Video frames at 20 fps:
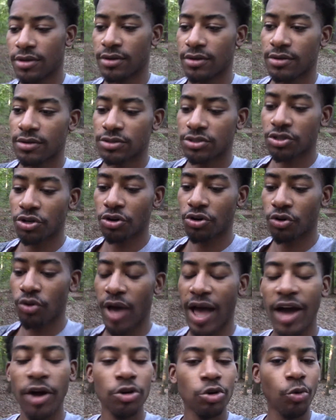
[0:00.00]
So
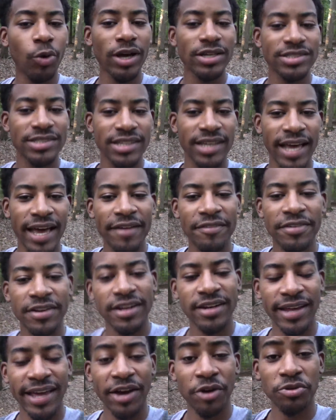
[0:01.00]
how do I see heaven
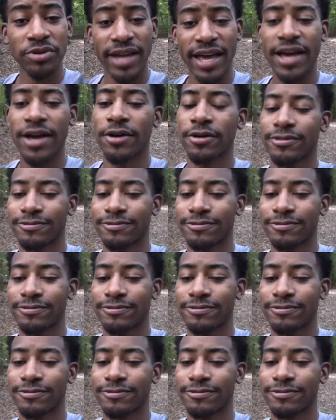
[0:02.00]
and hell now?